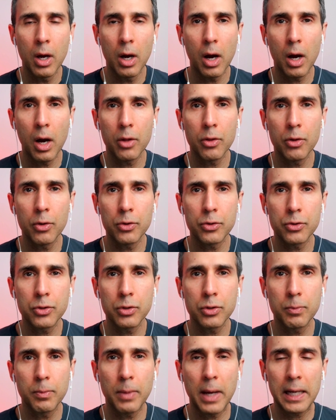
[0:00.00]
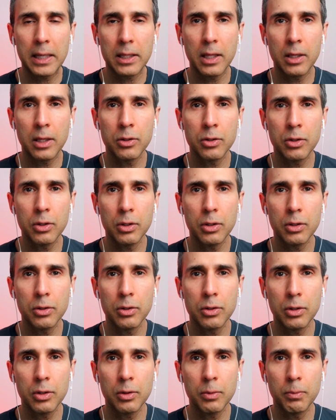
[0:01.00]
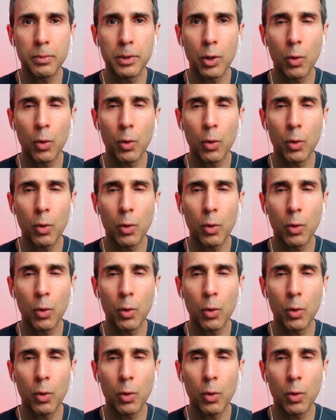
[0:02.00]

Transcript: others back then to be